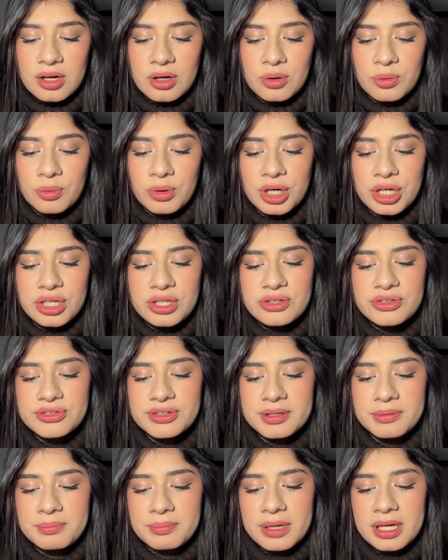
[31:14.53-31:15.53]
Were you
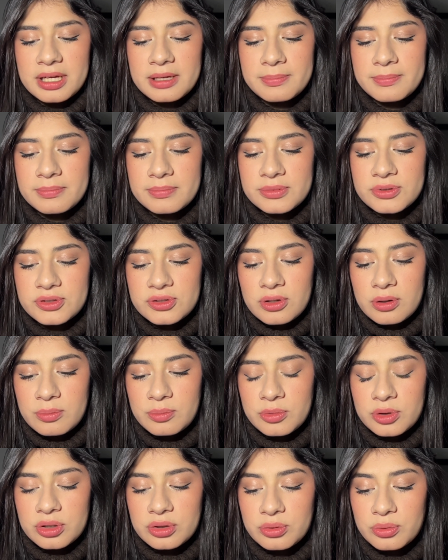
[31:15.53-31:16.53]
sent by
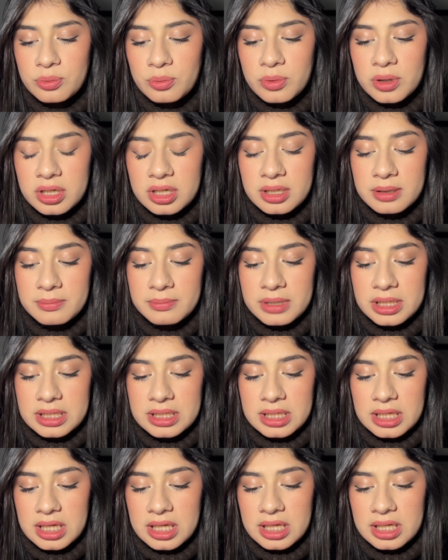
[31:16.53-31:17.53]
someone who wanted me
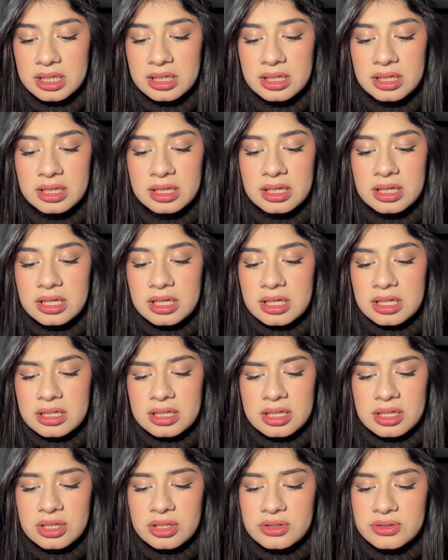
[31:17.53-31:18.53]
dead?
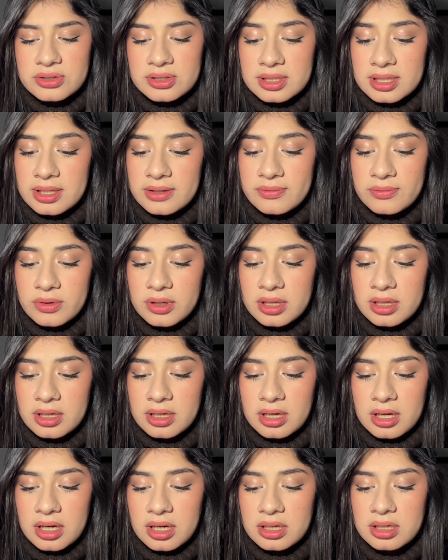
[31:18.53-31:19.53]
Did you sleep with a
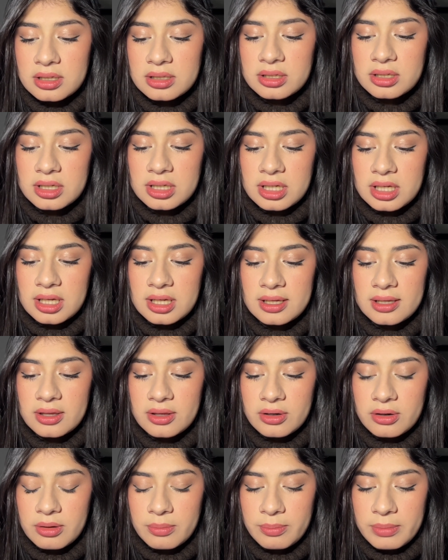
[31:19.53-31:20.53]
gun underneath
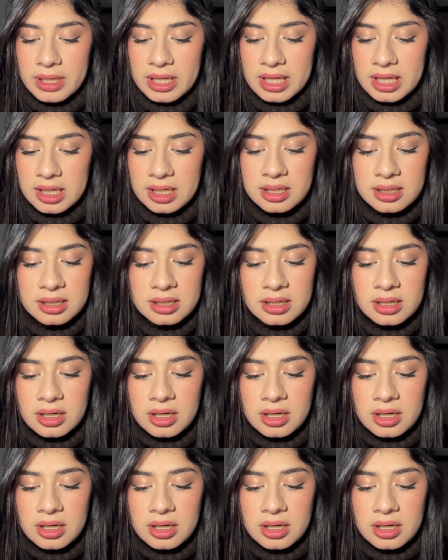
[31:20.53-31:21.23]
our bed?